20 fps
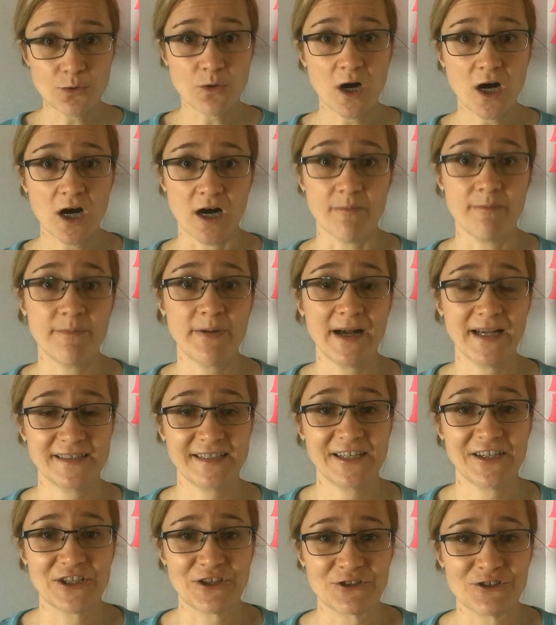are
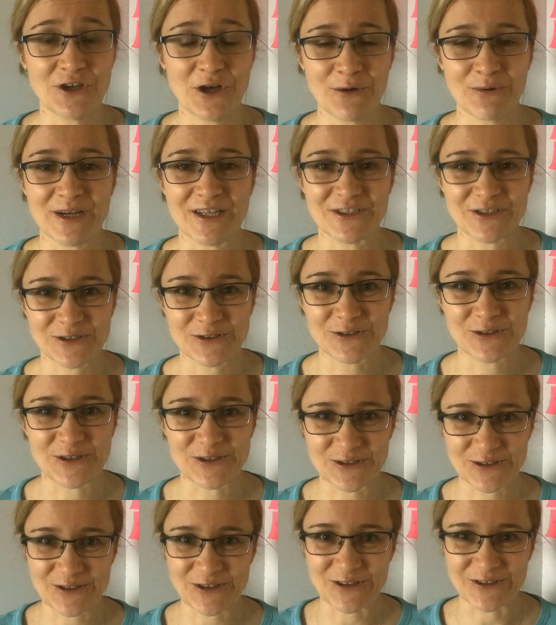passing your knowledge on to
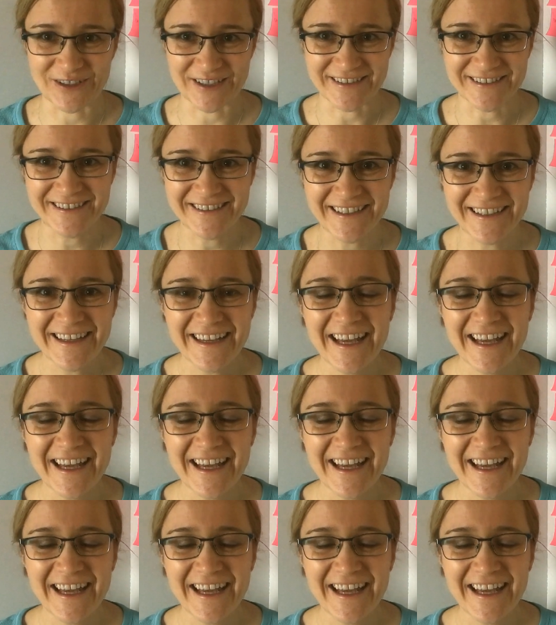your students.